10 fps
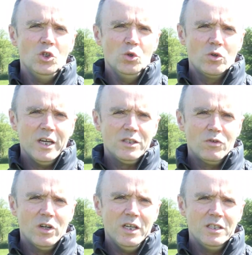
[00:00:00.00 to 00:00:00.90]
new grass
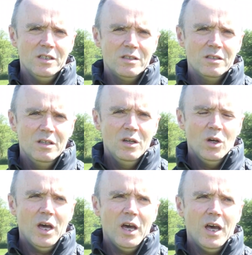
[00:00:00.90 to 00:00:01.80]
varieties.
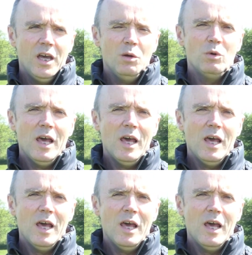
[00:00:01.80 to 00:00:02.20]
It will